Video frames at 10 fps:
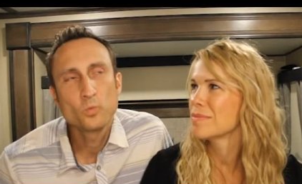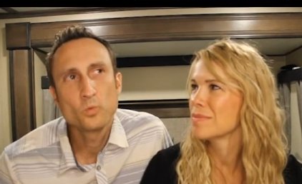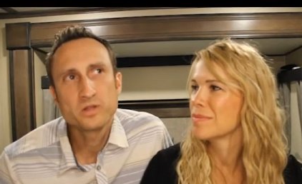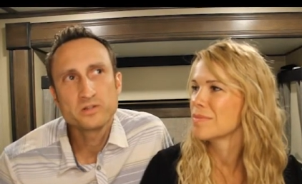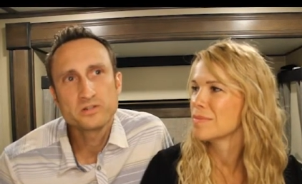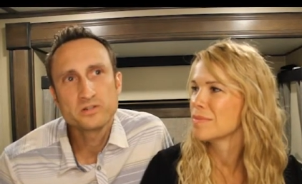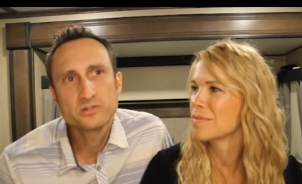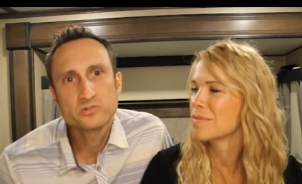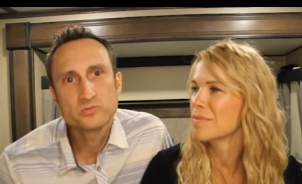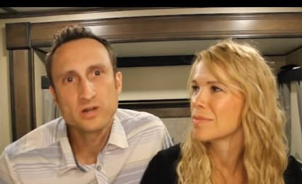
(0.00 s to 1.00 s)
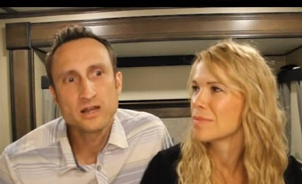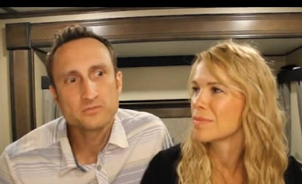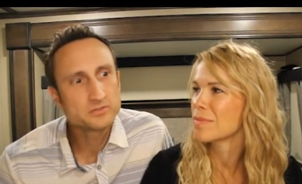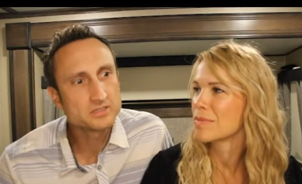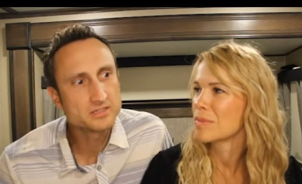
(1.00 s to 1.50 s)
Speaker 1: whether you're
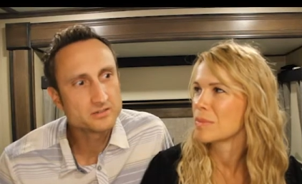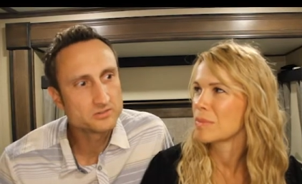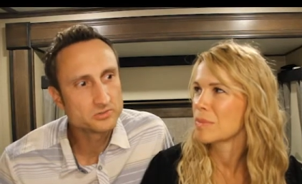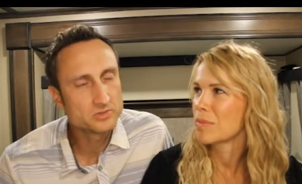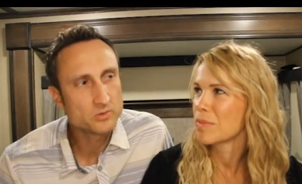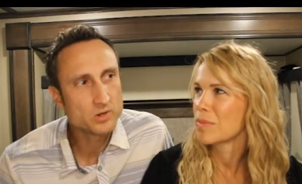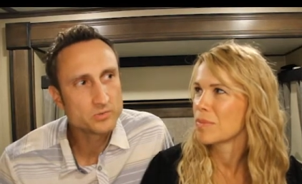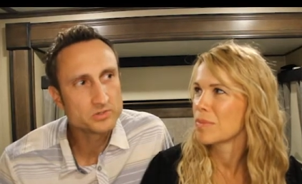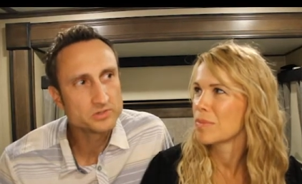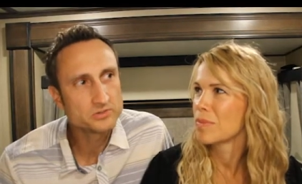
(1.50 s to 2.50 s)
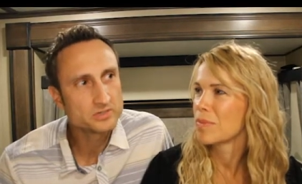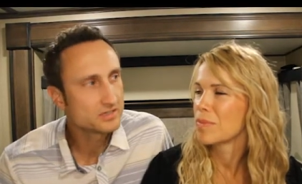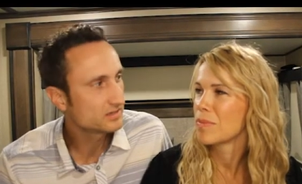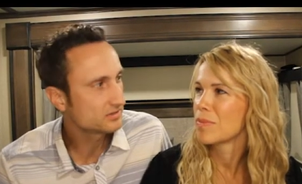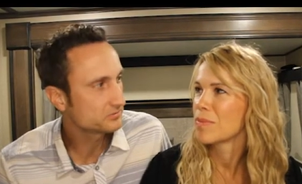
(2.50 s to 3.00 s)
traveling, doing what we're doing,
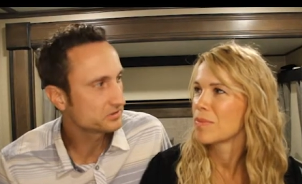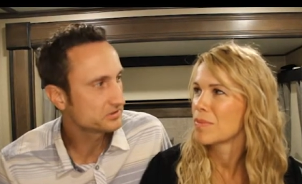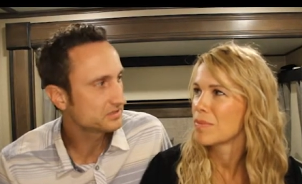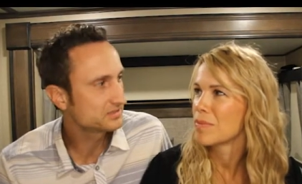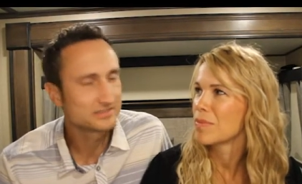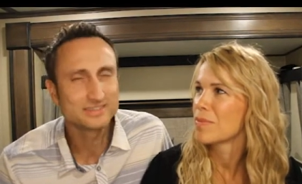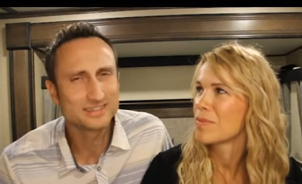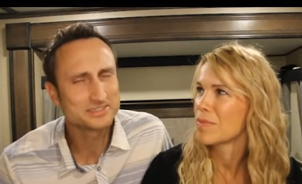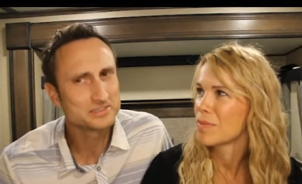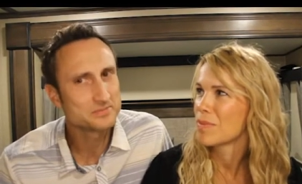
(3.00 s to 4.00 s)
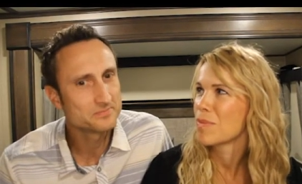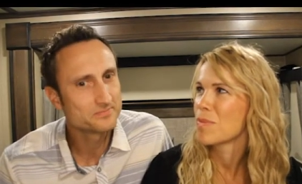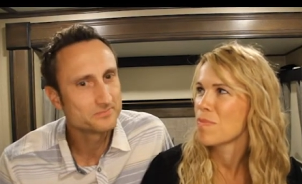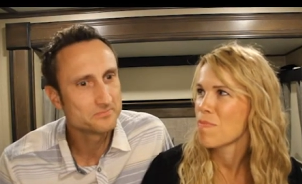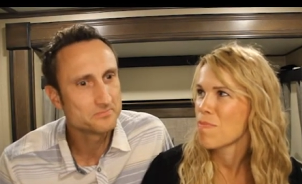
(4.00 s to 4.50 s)
it really doesn't
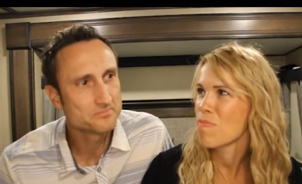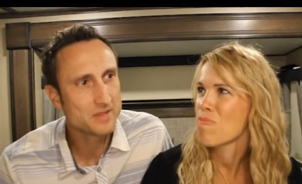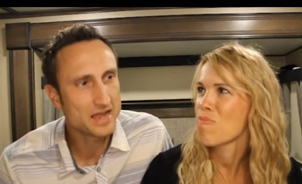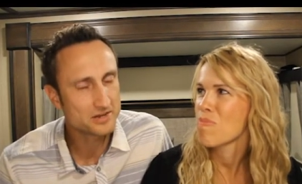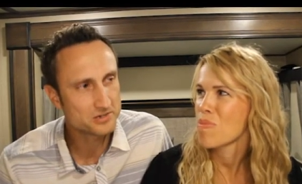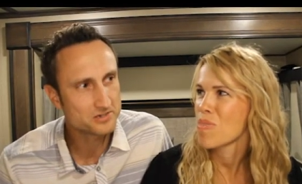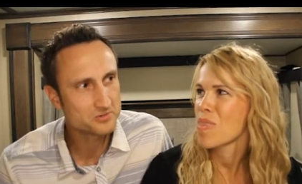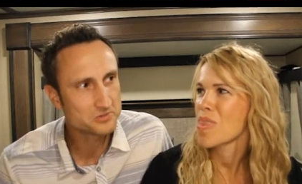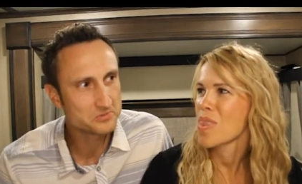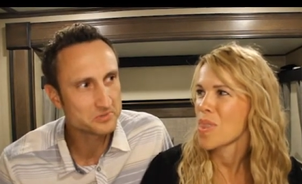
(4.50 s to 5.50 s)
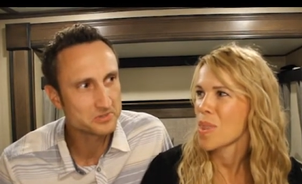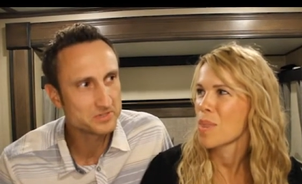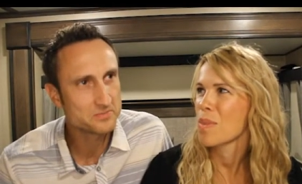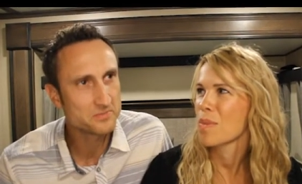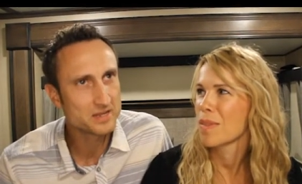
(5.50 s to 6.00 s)
matter or really
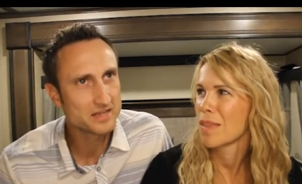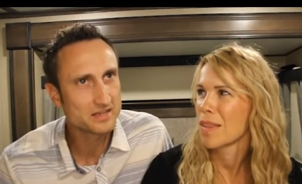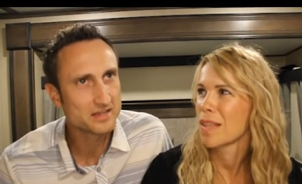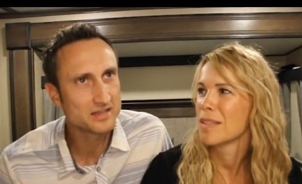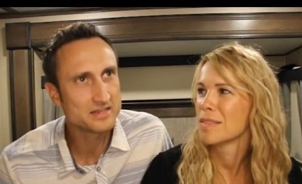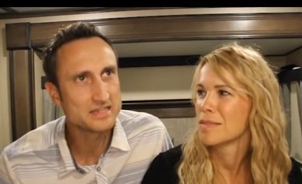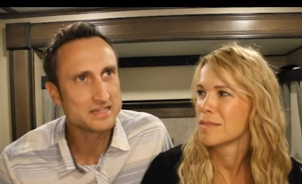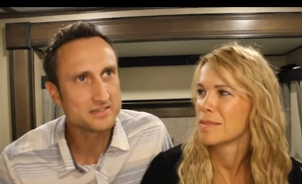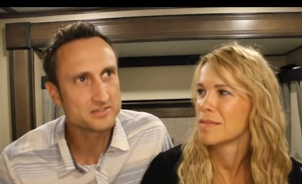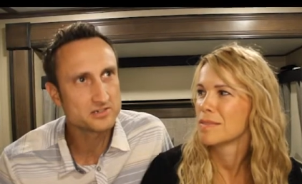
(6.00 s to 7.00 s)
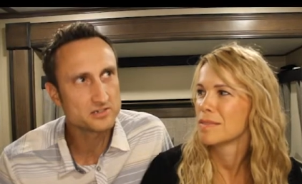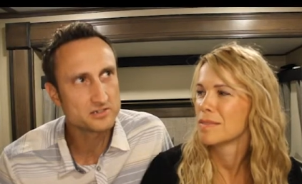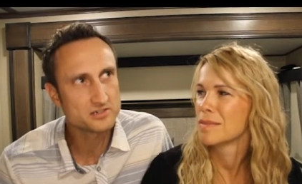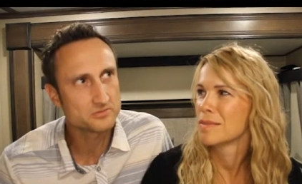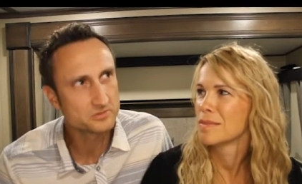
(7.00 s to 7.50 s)
make it any
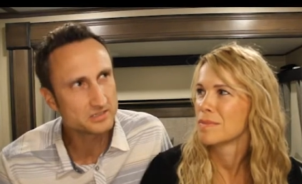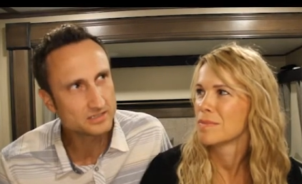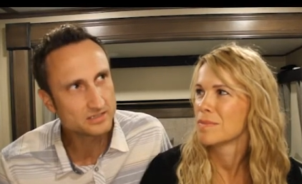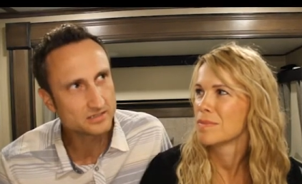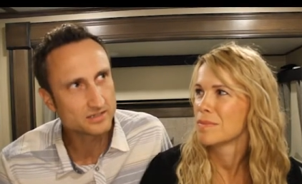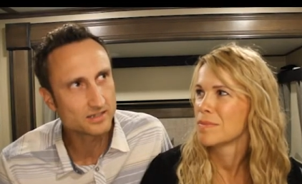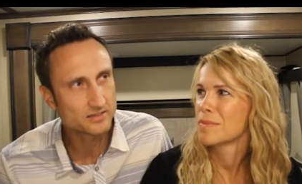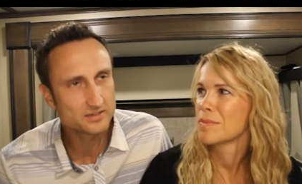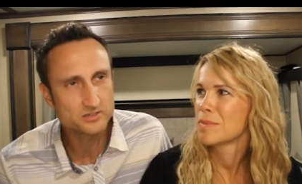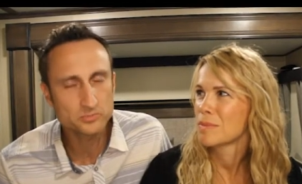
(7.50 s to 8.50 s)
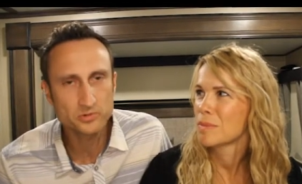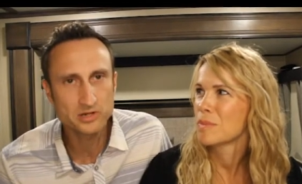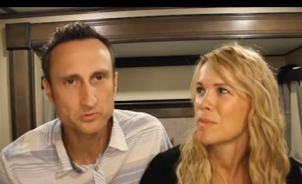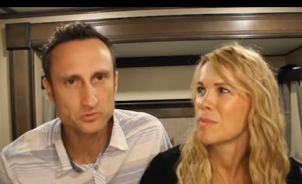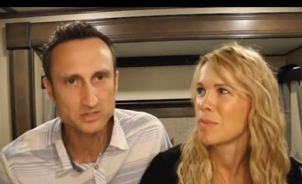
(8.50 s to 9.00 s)
easier, really. I think it's all
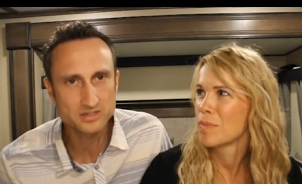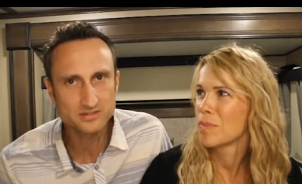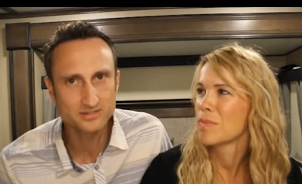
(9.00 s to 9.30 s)
priorities.